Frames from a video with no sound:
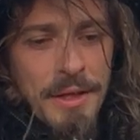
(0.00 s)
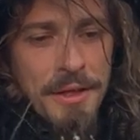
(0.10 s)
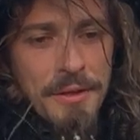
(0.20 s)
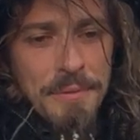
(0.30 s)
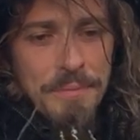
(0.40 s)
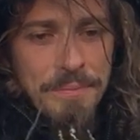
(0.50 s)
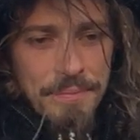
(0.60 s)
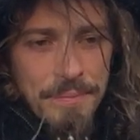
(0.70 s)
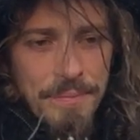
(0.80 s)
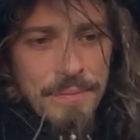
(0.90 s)
know,
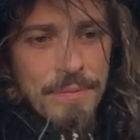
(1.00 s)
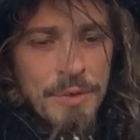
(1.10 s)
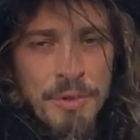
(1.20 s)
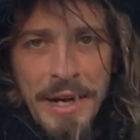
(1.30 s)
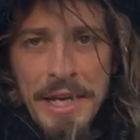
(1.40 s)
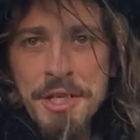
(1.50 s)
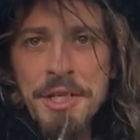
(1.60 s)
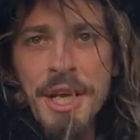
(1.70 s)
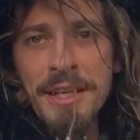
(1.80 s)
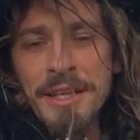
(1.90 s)
drainage
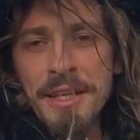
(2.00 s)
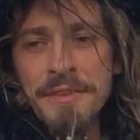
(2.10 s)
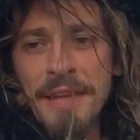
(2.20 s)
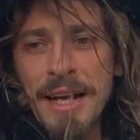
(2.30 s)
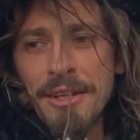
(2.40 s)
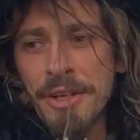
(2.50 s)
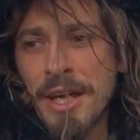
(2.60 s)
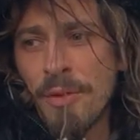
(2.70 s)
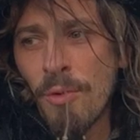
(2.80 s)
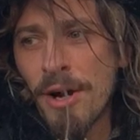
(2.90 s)
techniques to
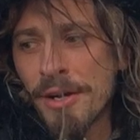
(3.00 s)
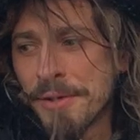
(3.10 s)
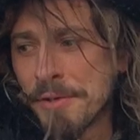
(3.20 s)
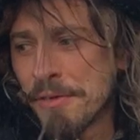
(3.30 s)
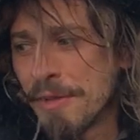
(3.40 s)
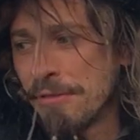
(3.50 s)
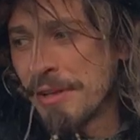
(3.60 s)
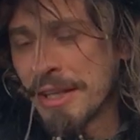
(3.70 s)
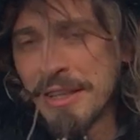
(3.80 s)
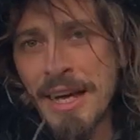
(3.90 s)
allocate water and stuff
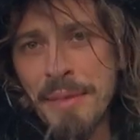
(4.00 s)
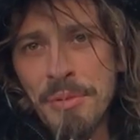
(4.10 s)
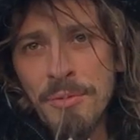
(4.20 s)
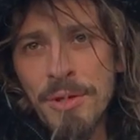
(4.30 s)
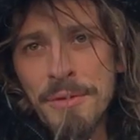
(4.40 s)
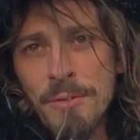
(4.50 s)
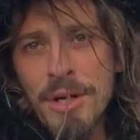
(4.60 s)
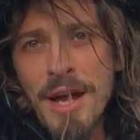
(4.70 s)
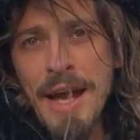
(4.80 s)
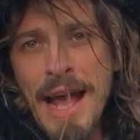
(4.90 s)
like that. But we're
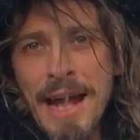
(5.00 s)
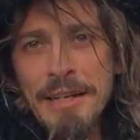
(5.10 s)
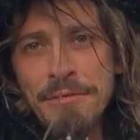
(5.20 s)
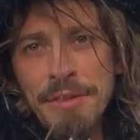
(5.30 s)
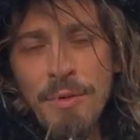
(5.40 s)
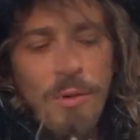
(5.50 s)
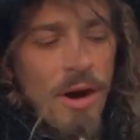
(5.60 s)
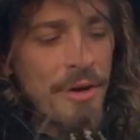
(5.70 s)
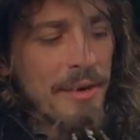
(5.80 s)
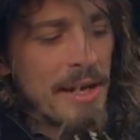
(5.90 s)
not actively
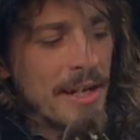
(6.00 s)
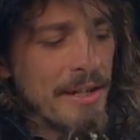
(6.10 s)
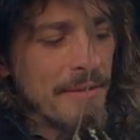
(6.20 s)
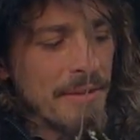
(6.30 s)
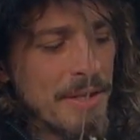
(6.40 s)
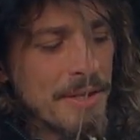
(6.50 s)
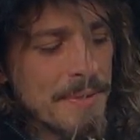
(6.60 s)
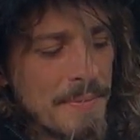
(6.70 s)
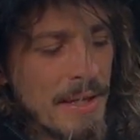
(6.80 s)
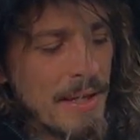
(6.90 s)
watering any of
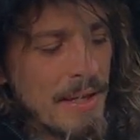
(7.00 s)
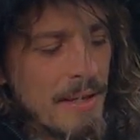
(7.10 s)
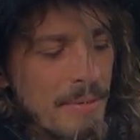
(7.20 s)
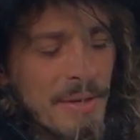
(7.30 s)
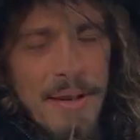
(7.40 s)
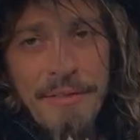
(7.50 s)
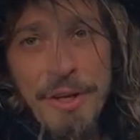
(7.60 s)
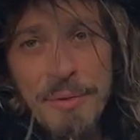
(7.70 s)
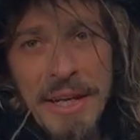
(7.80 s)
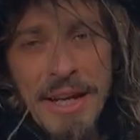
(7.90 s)
these. We don't have a
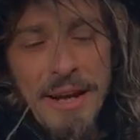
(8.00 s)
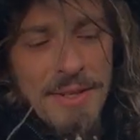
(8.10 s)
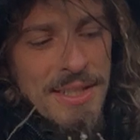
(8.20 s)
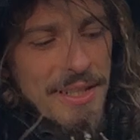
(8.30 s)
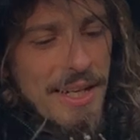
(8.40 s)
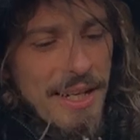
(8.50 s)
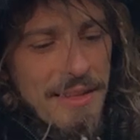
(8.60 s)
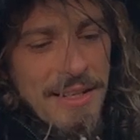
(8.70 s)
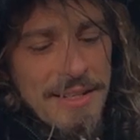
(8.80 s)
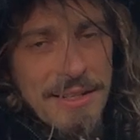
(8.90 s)
greenhouse on any
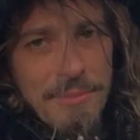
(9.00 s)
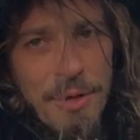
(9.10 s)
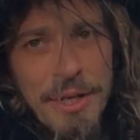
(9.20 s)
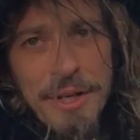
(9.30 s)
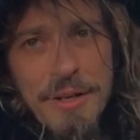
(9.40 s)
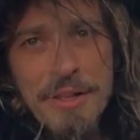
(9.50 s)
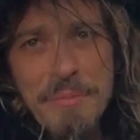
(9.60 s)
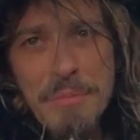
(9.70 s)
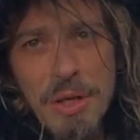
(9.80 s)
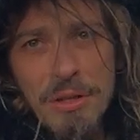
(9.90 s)
of these, and we're here in the
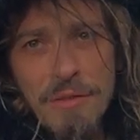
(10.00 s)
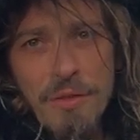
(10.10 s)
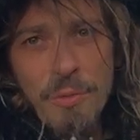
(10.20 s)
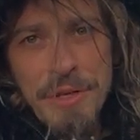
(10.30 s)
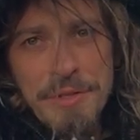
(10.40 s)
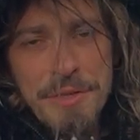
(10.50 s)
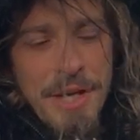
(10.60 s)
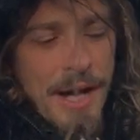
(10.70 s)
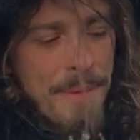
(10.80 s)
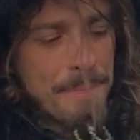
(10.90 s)
middle of the winter
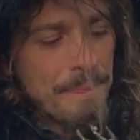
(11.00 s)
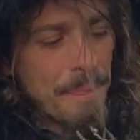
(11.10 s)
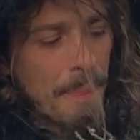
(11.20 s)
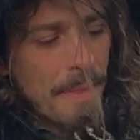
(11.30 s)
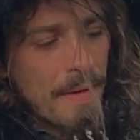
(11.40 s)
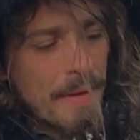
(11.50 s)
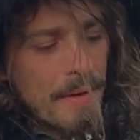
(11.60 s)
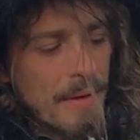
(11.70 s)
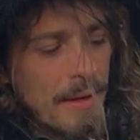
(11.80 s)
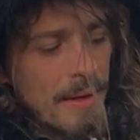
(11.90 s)
time,
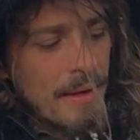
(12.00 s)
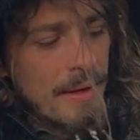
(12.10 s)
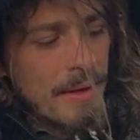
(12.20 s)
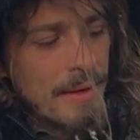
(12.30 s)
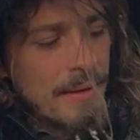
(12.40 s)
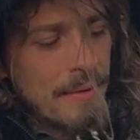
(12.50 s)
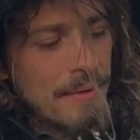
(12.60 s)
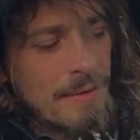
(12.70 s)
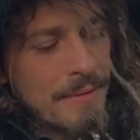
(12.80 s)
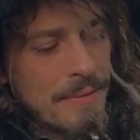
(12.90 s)

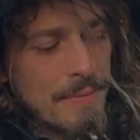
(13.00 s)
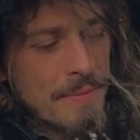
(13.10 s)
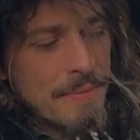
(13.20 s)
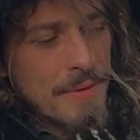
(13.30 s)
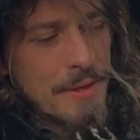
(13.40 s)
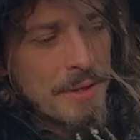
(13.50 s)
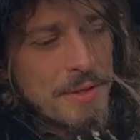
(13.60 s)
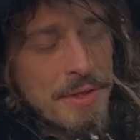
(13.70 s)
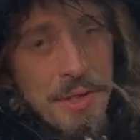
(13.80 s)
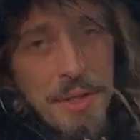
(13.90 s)
and they're
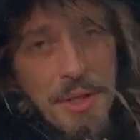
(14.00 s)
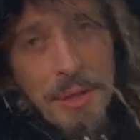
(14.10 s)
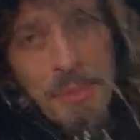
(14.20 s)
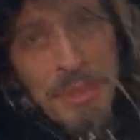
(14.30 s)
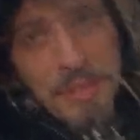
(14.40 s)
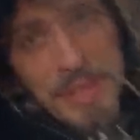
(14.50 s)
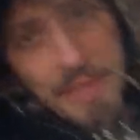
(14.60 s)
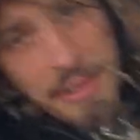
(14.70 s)
still abundantly